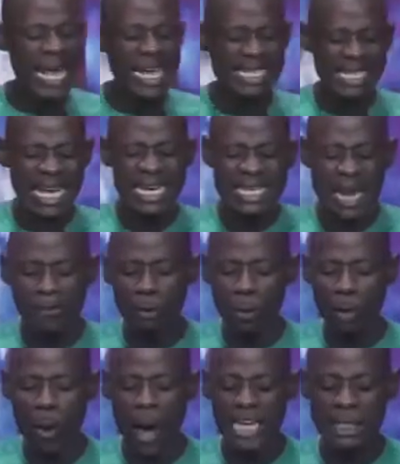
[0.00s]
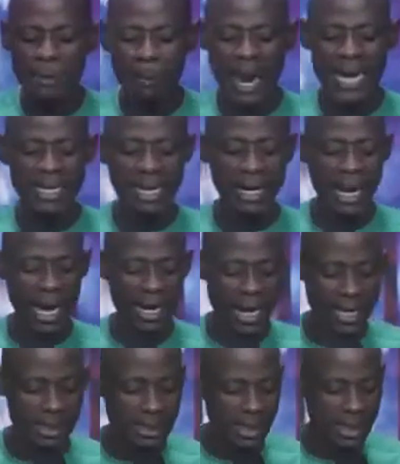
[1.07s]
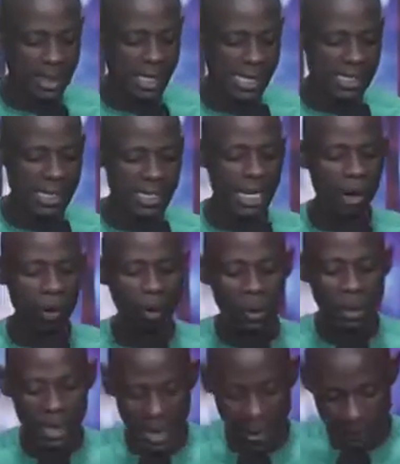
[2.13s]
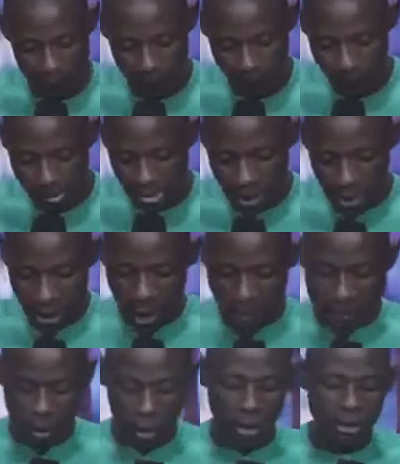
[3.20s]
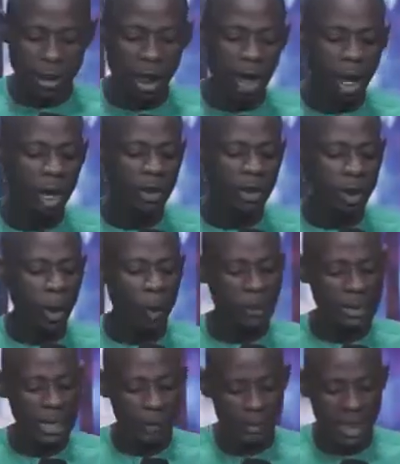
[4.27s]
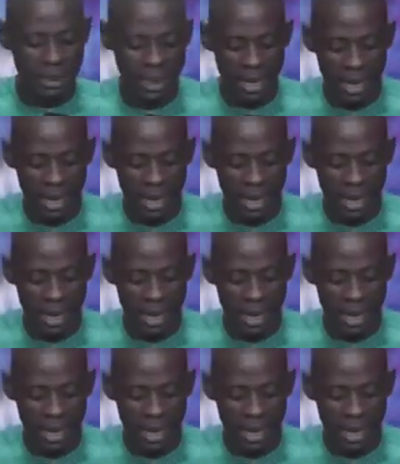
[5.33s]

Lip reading: they send them to go and spy the land and say, is it a good land? Because the Lord told them that the